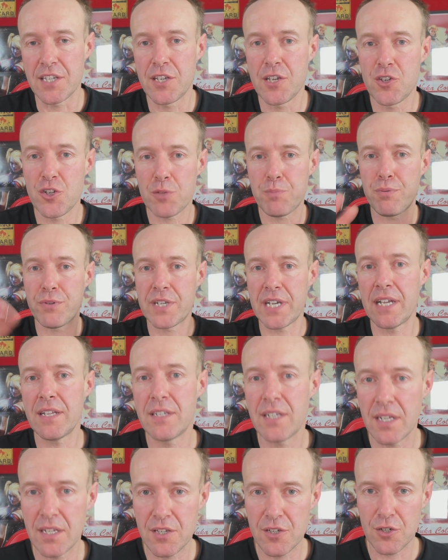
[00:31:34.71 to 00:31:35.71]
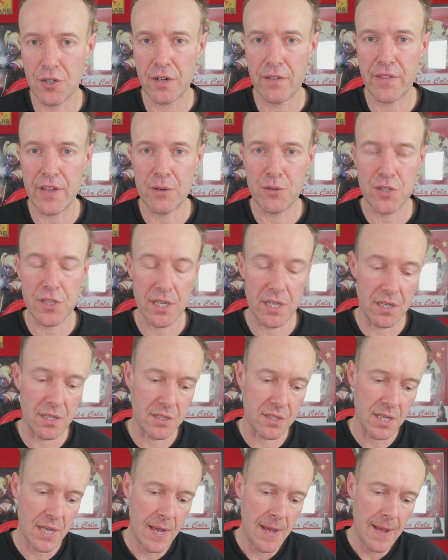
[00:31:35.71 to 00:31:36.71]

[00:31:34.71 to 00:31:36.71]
He just pretended sort of those things